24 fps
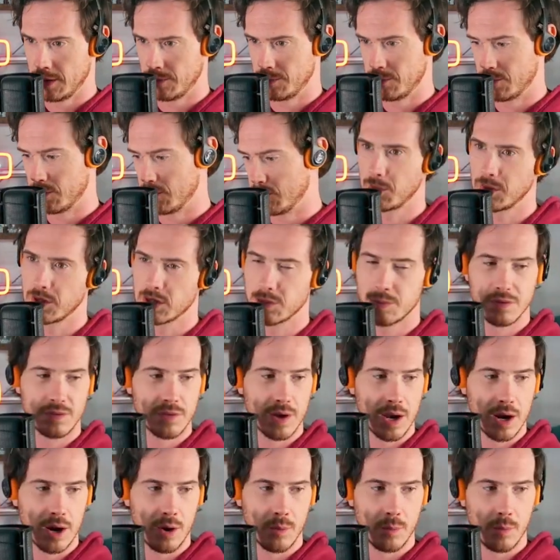I mean, to be
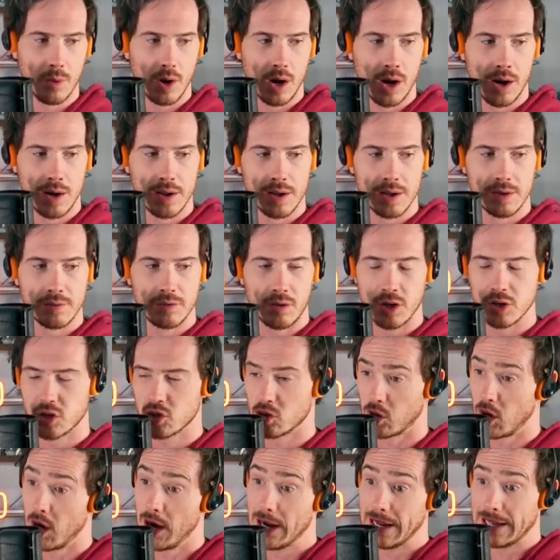fair, if I
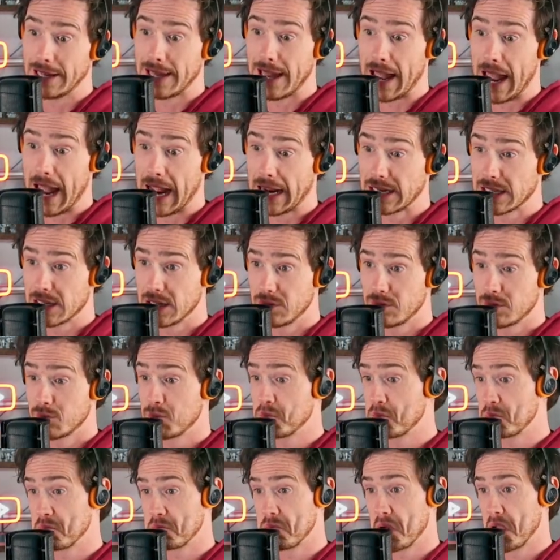try and get active,
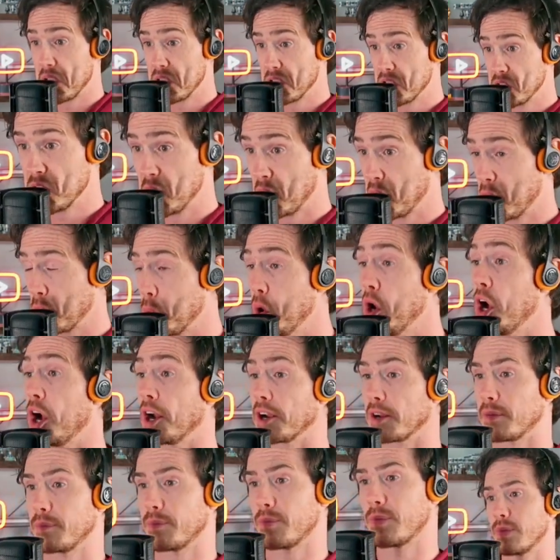it's not gonna
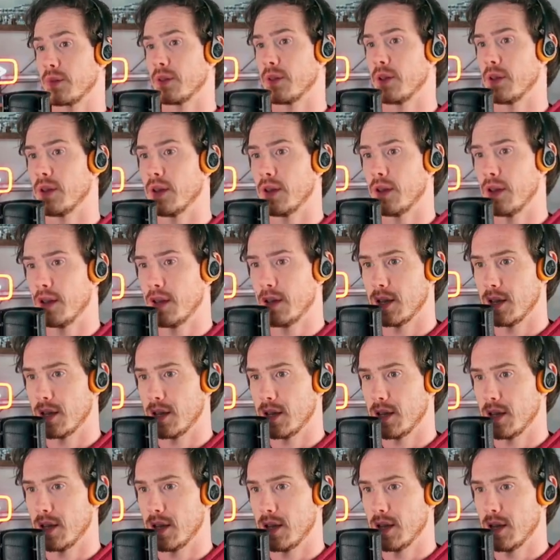work.
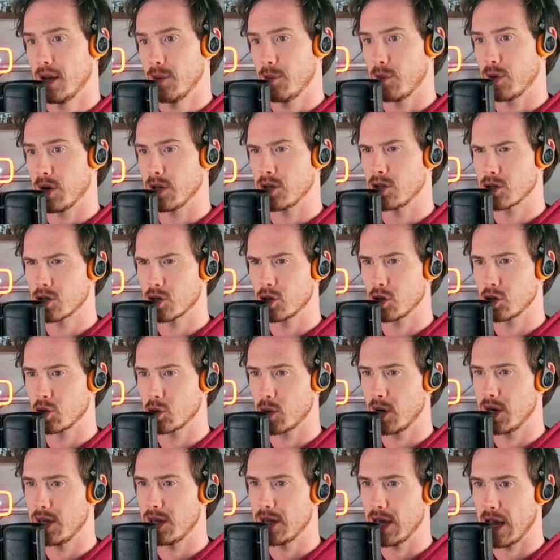But I just
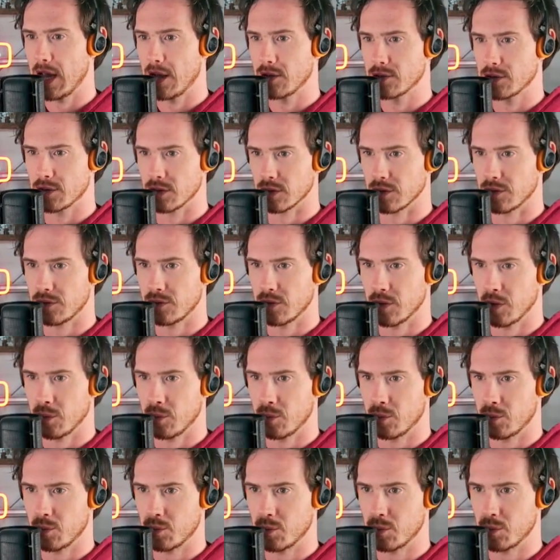got 20,000
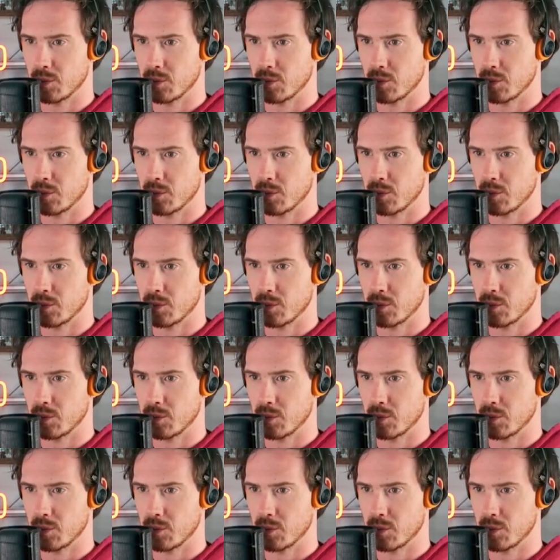for